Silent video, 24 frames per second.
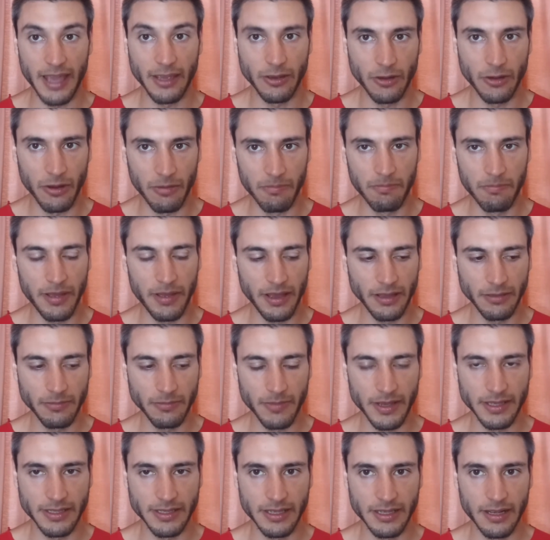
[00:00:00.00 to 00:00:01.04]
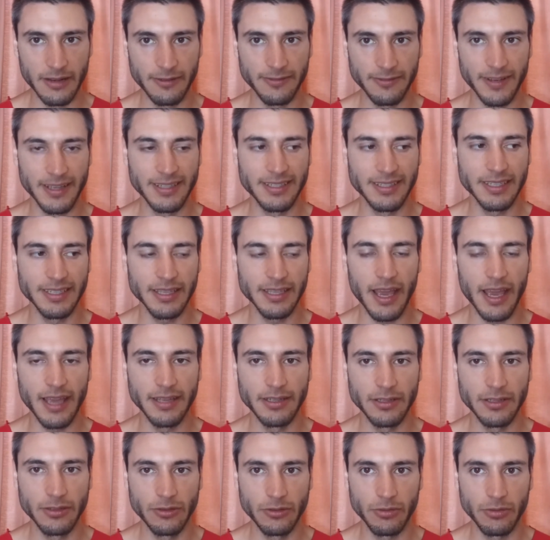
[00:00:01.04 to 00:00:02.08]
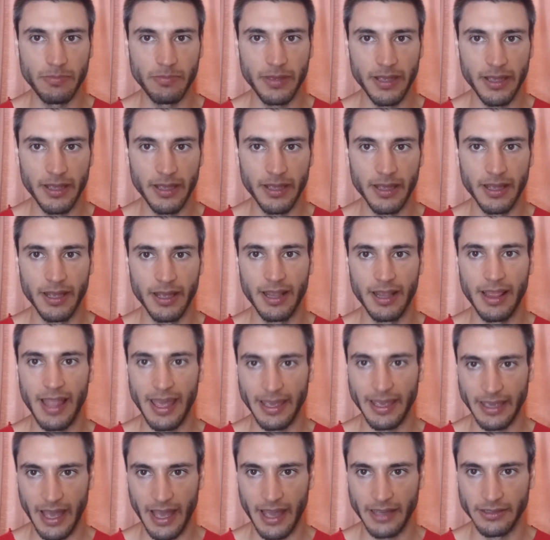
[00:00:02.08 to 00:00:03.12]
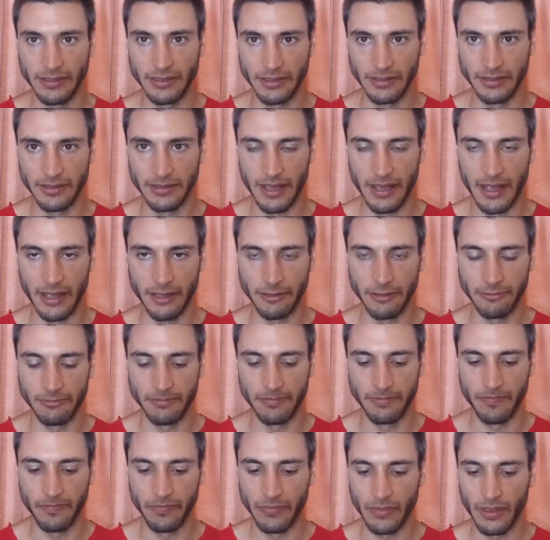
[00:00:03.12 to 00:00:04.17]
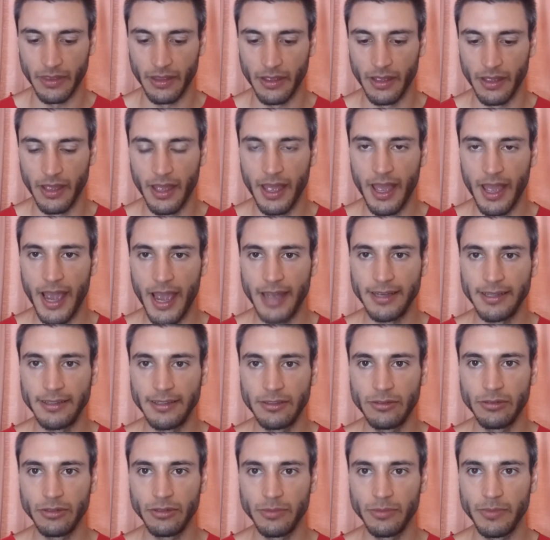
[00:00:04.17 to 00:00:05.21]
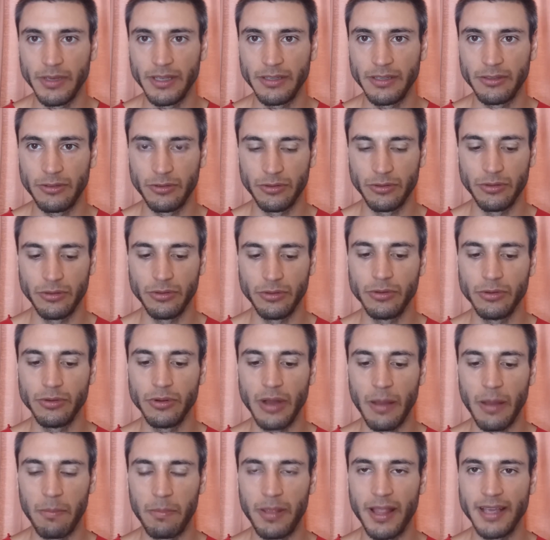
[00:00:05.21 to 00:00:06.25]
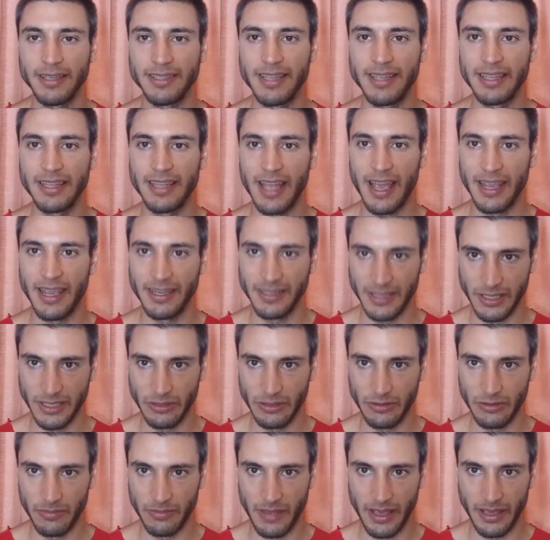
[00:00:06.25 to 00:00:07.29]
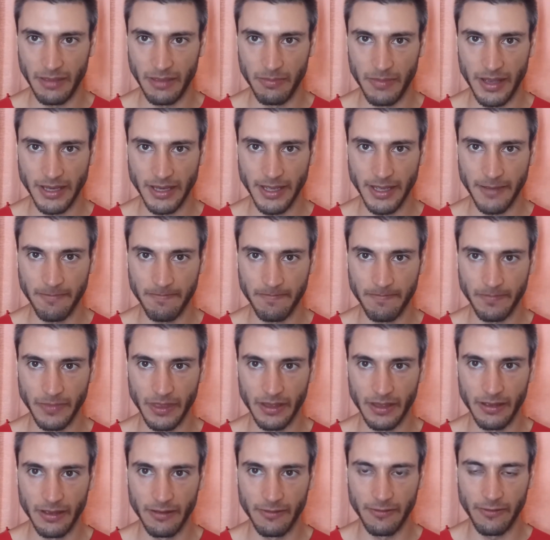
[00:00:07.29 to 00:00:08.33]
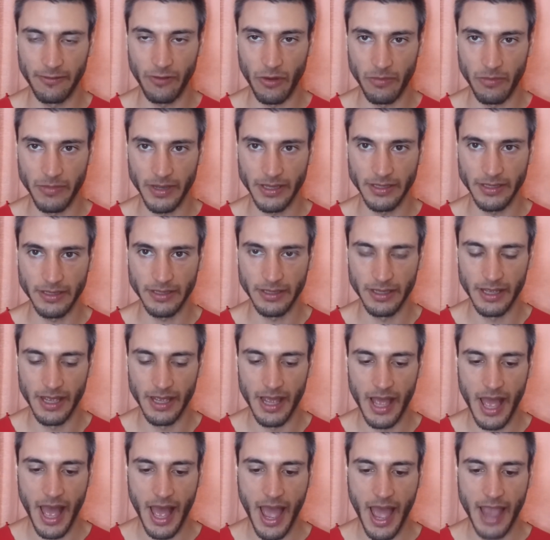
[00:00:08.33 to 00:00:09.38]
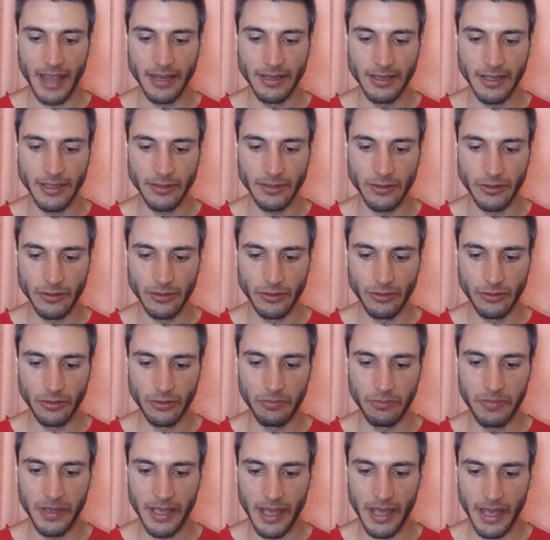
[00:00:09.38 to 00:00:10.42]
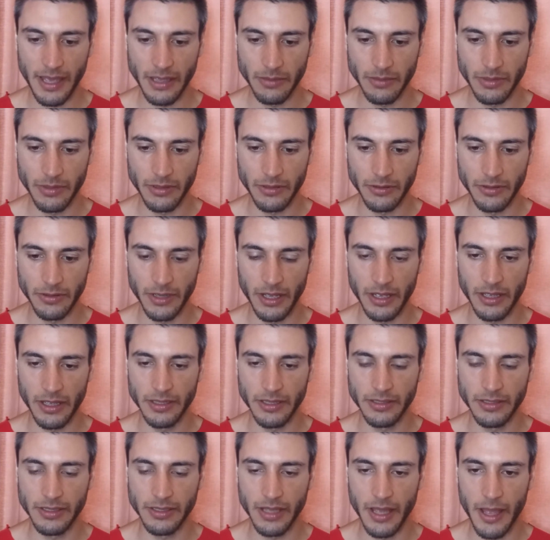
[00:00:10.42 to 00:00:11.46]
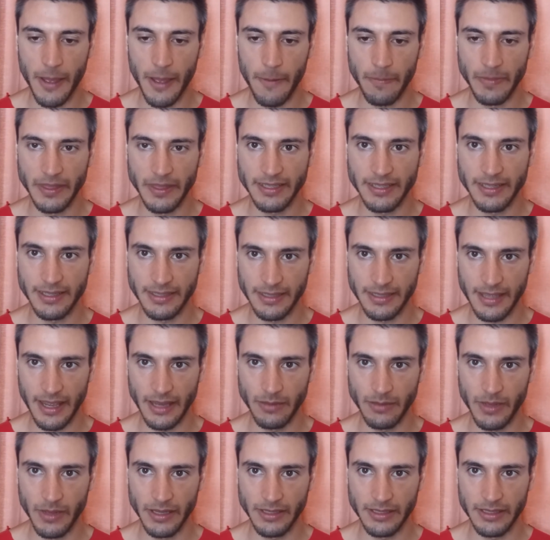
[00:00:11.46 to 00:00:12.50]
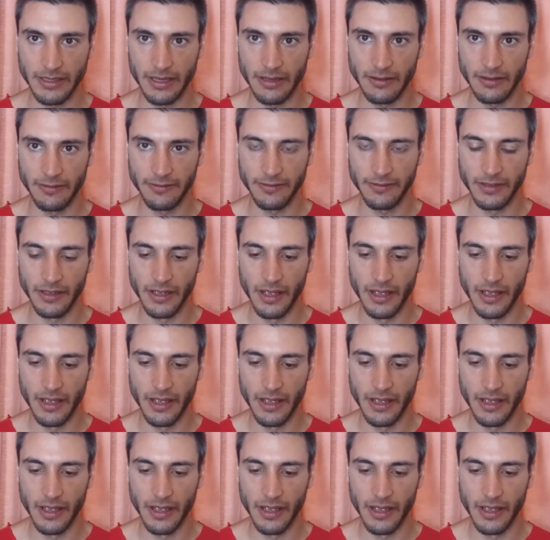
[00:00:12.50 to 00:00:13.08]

compared myself and tried to be like others are. And it took me to a place that I need to make money from it. I need to be able and sustain myself.